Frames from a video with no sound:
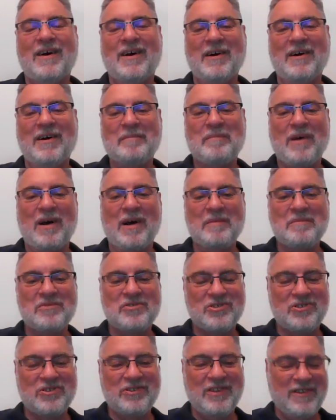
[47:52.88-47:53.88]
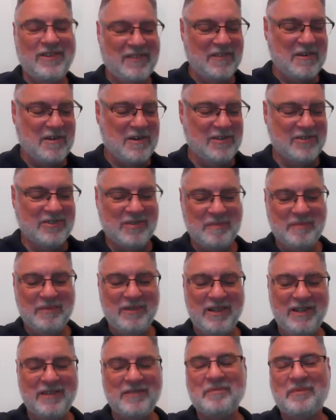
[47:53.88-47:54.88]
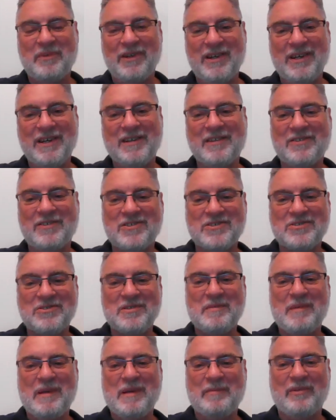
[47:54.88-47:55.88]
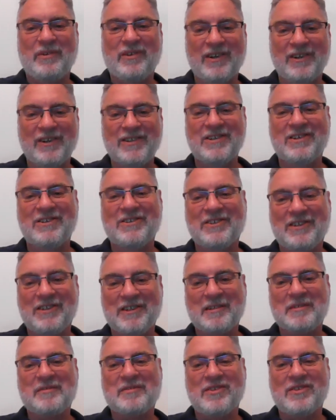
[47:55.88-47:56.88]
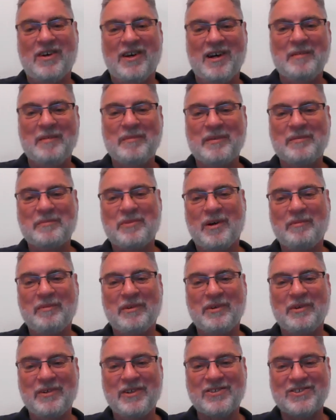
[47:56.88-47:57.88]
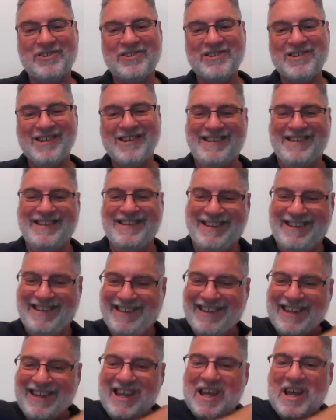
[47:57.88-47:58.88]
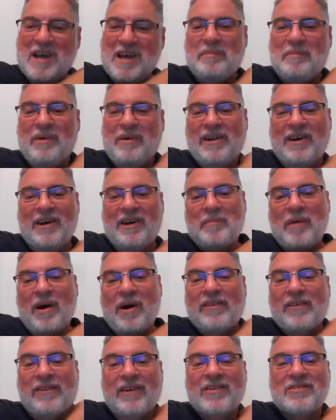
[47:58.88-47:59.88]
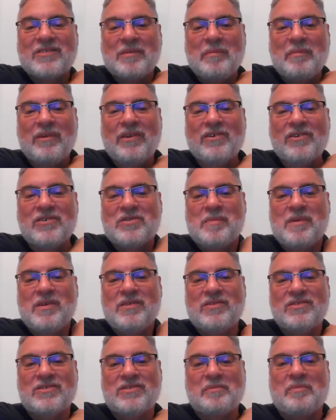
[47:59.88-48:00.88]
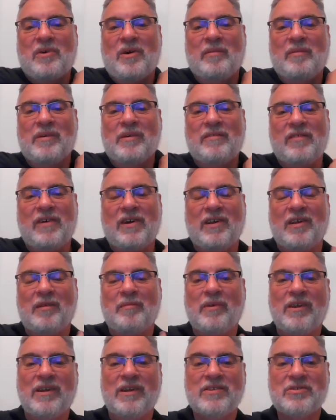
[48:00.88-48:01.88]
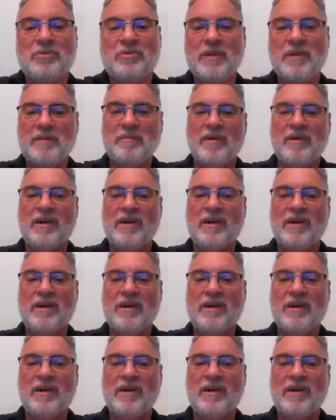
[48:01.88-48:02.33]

I'm sure that there are some native plant nursery people on here like Tom and probably Richard, but I think some of those species are probably available at Sweet